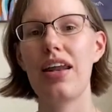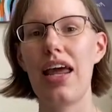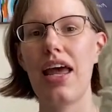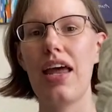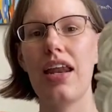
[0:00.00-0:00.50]

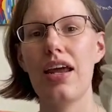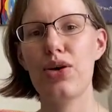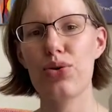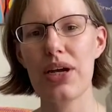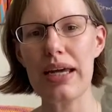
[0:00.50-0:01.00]
in
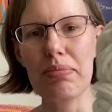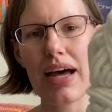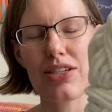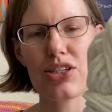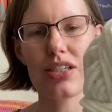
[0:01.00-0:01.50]
cream,
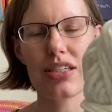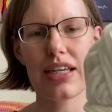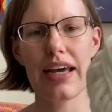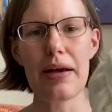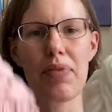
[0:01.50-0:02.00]
as you can
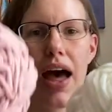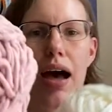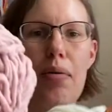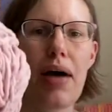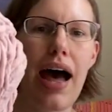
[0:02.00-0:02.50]
see,
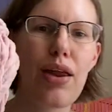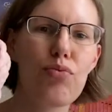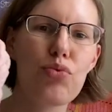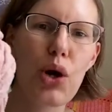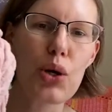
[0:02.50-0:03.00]
and
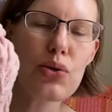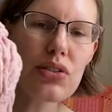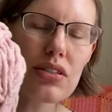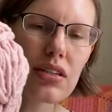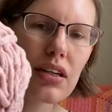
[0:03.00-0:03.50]

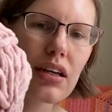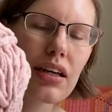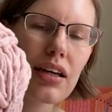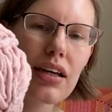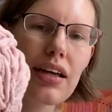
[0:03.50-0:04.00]
rose,
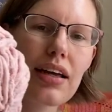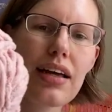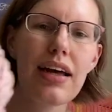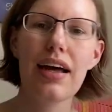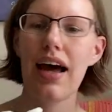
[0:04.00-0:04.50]

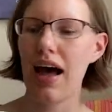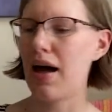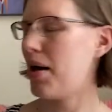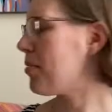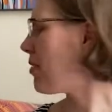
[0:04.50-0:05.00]

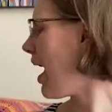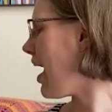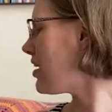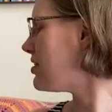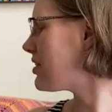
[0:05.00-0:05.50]

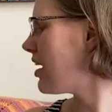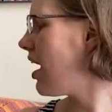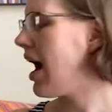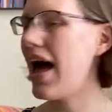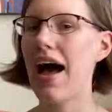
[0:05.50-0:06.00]
and
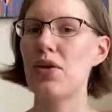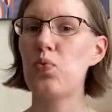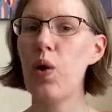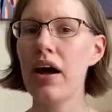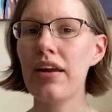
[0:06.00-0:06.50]
I had
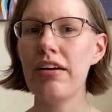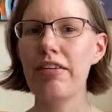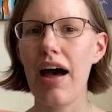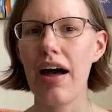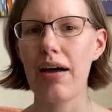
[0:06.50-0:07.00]
one
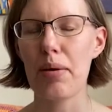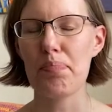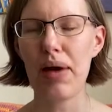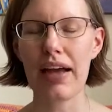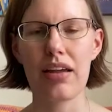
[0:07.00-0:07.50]

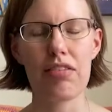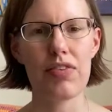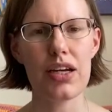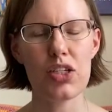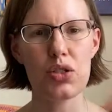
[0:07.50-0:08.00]
packet of
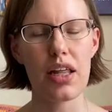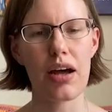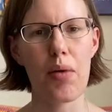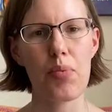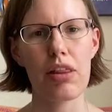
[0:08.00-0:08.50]
each, so they
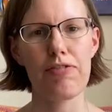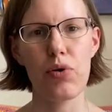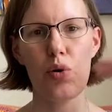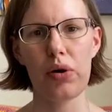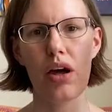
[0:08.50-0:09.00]
come with
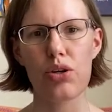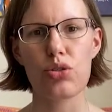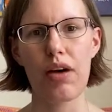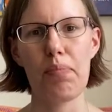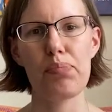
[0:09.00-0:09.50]
4
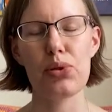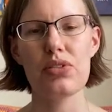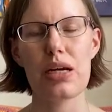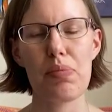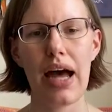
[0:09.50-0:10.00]
100-gram balls
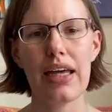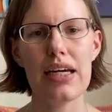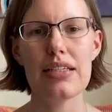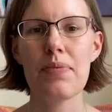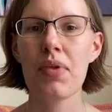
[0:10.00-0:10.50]
in a
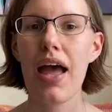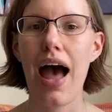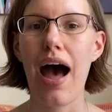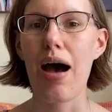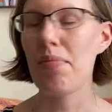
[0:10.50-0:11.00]
packet,
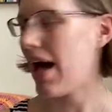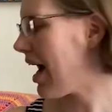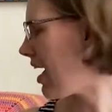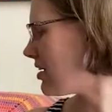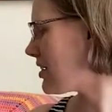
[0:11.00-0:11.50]
and